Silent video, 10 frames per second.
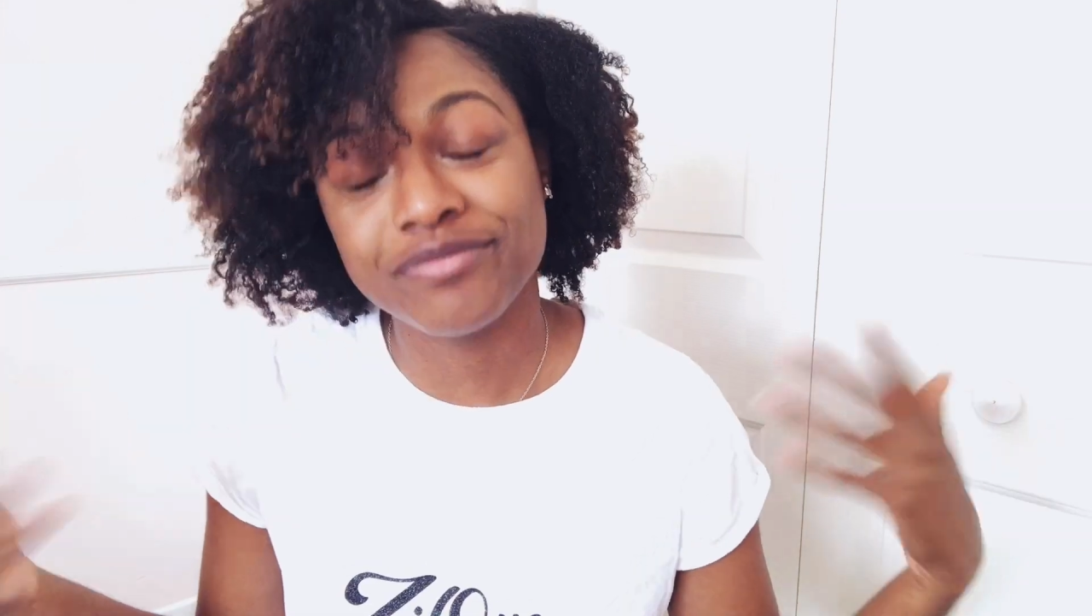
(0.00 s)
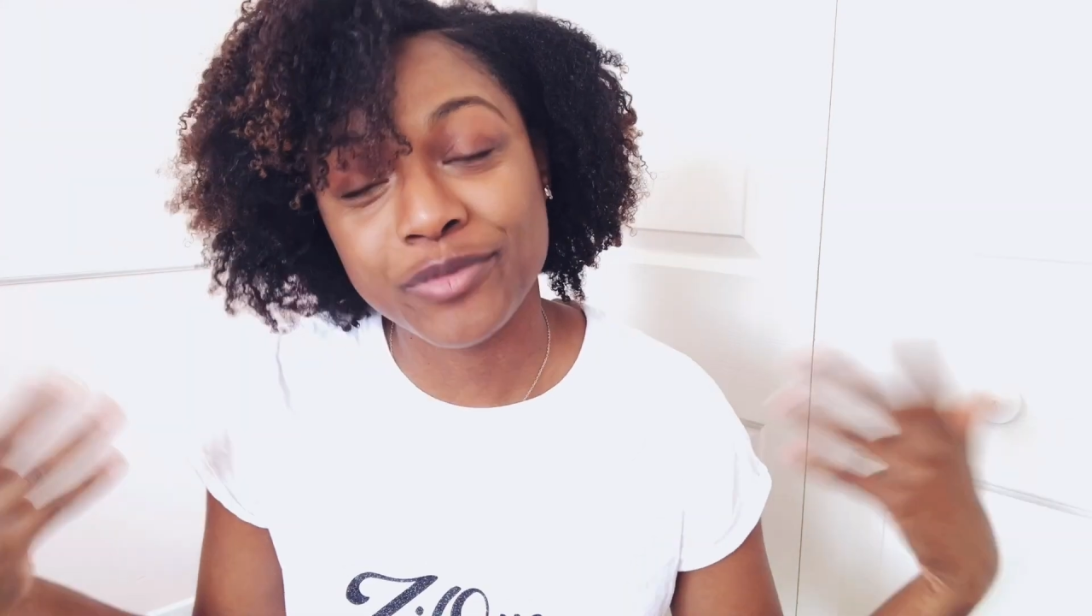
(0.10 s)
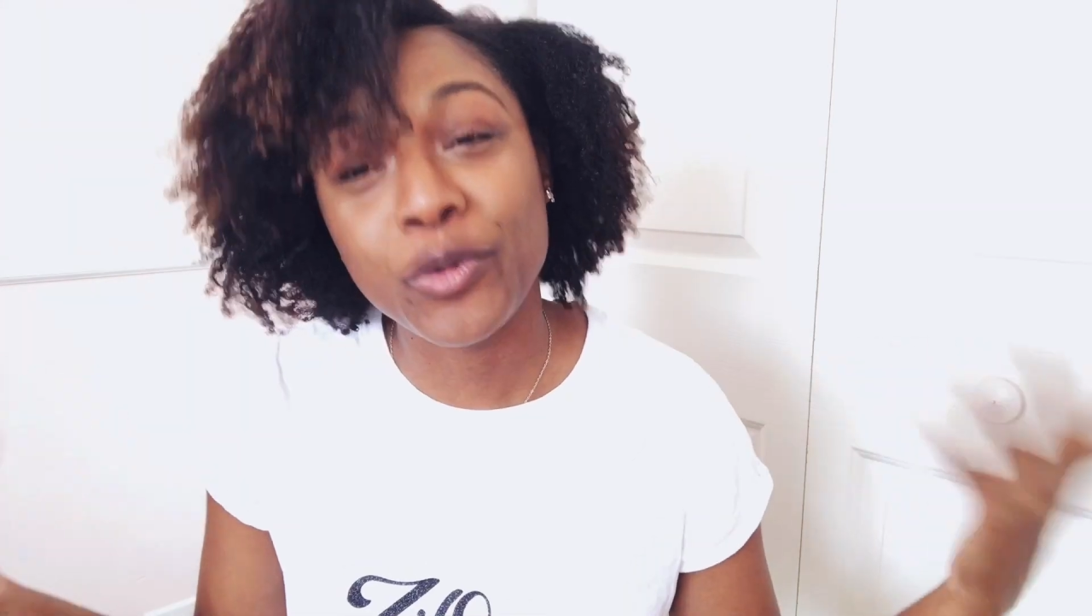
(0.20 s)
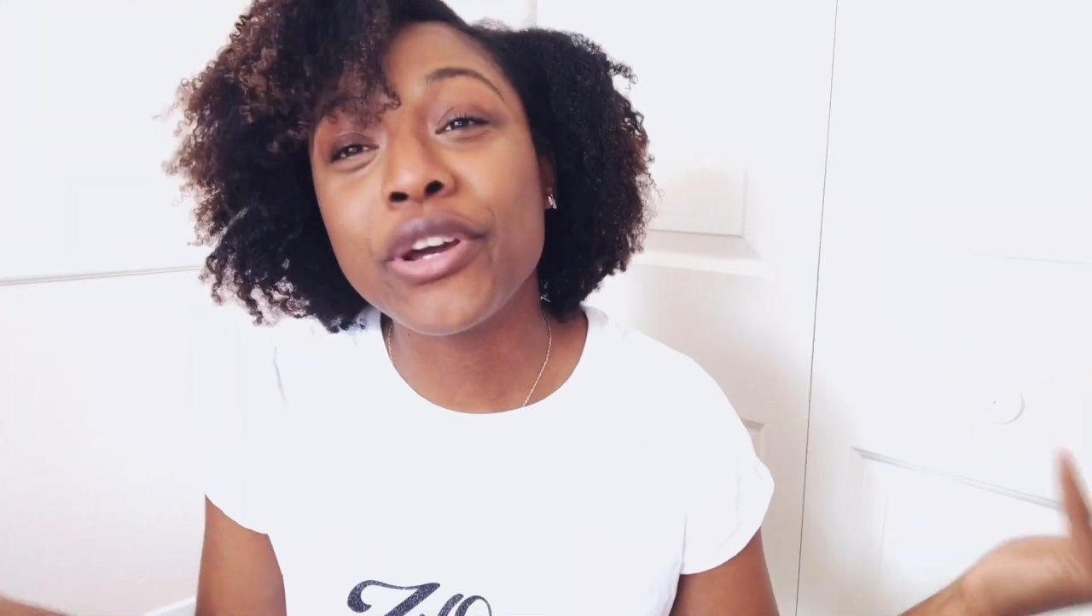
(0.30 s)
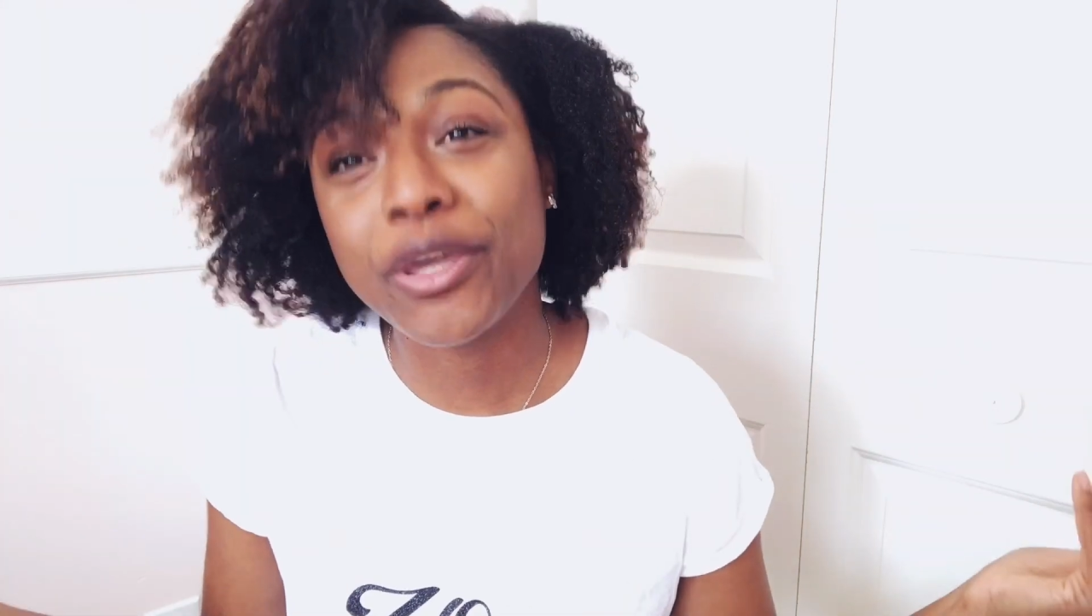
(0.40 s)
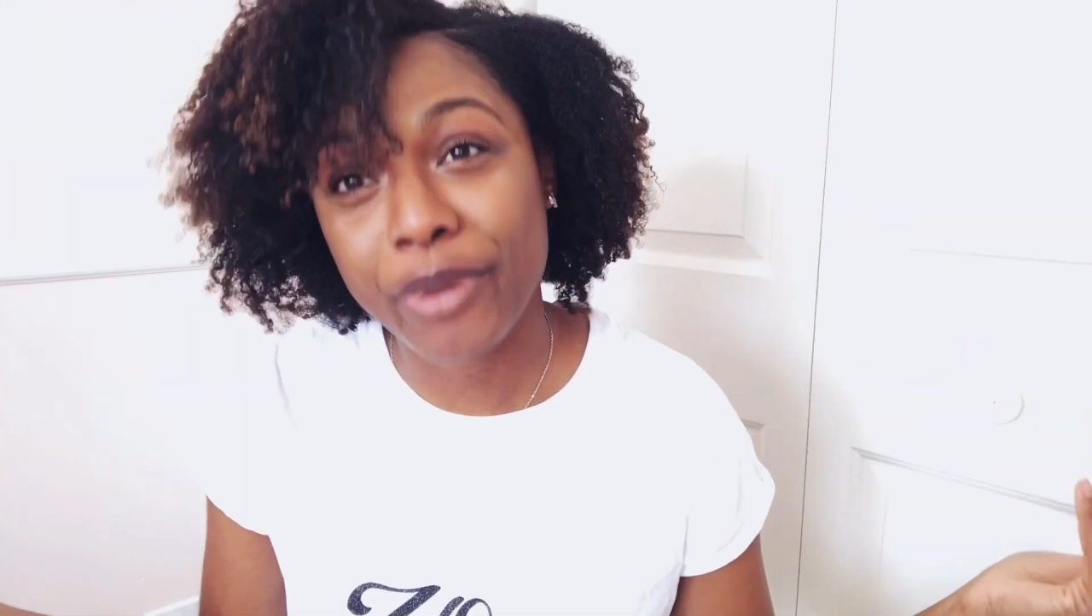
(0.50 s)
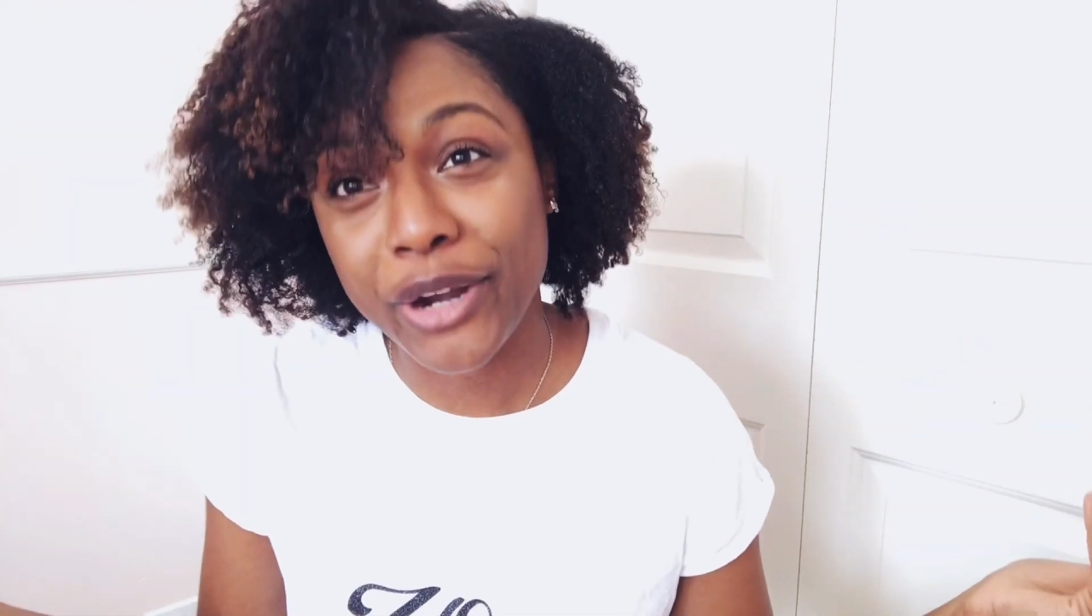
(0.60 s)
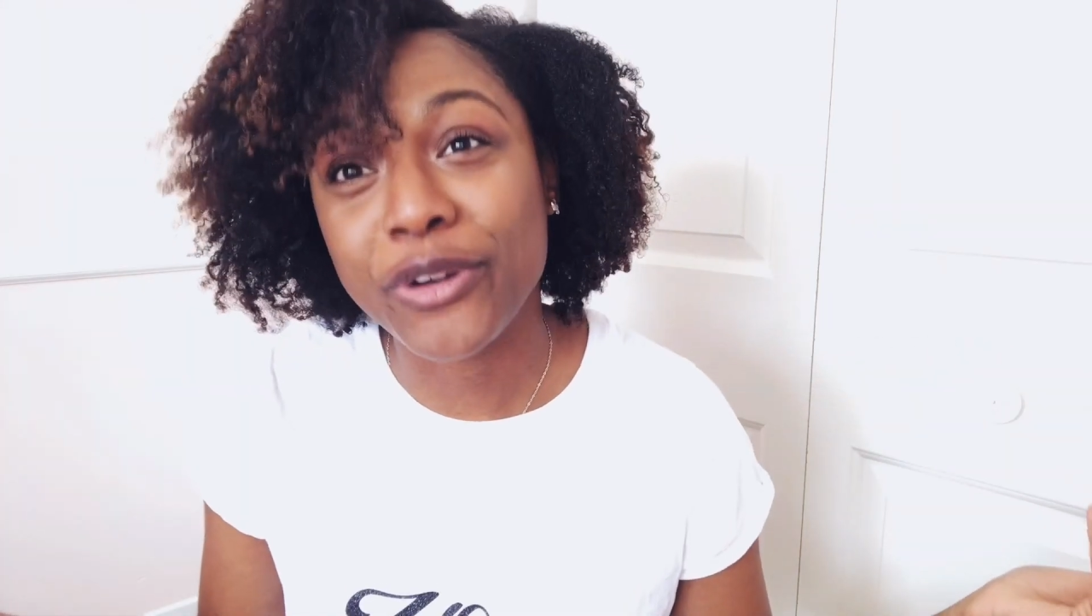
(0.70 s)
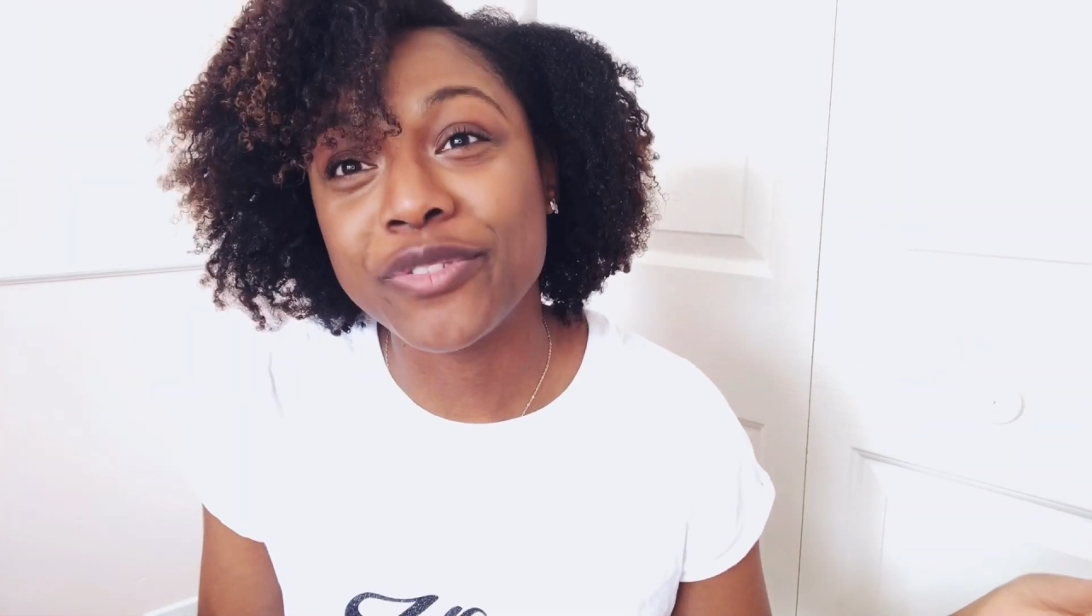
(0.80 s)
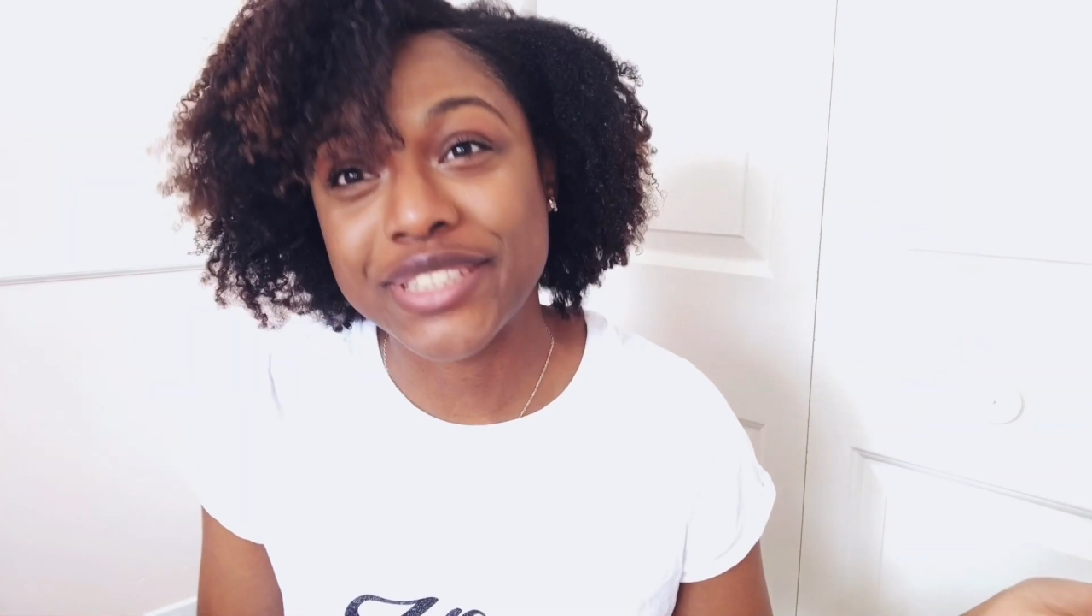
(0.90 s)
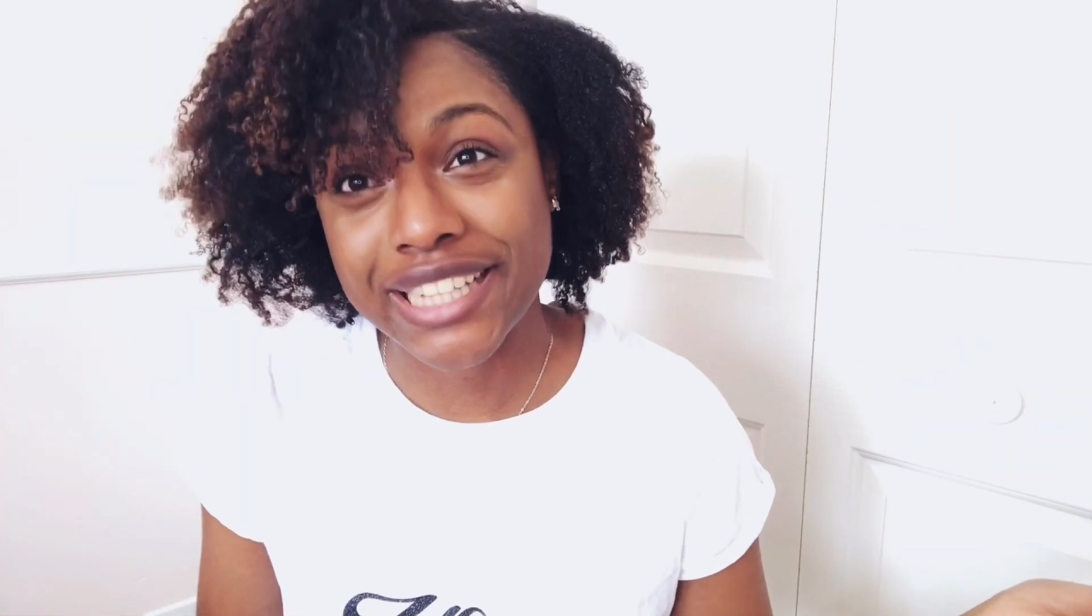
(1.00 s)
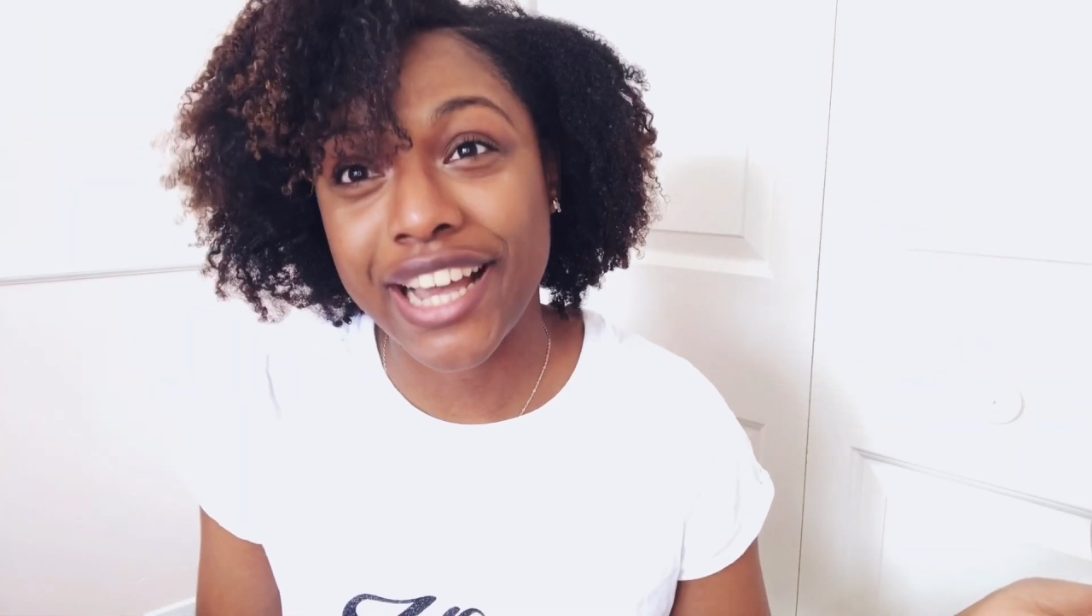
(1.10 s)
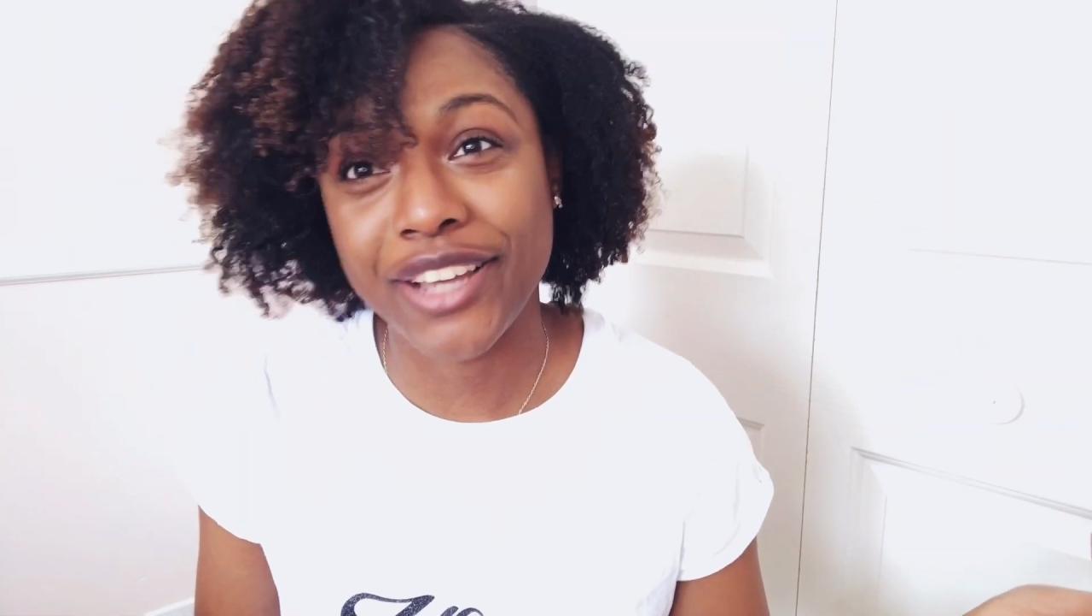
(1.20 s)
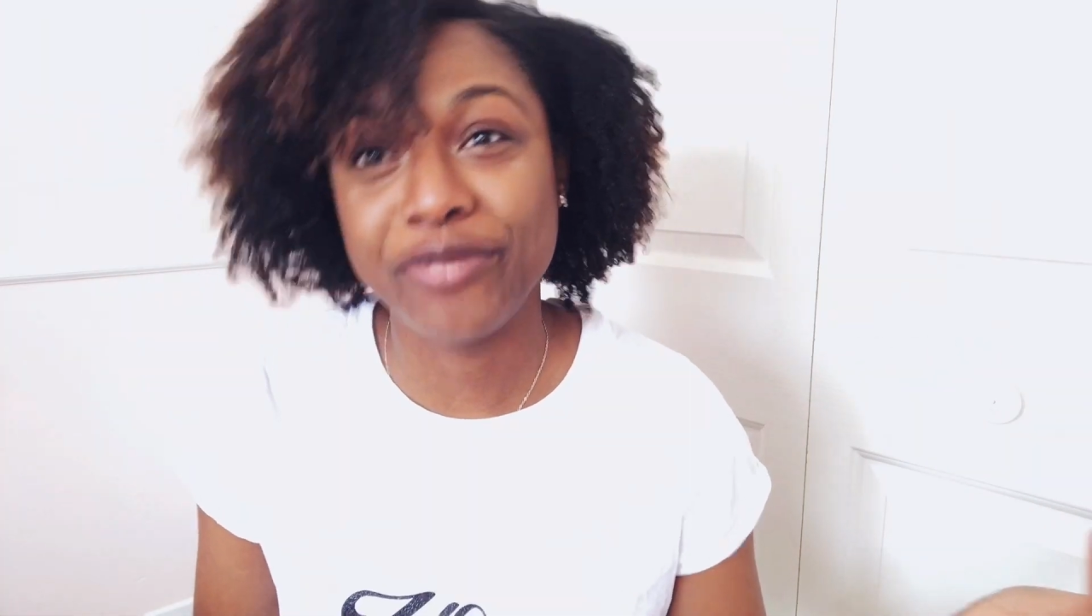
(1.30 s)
We'll get better over time.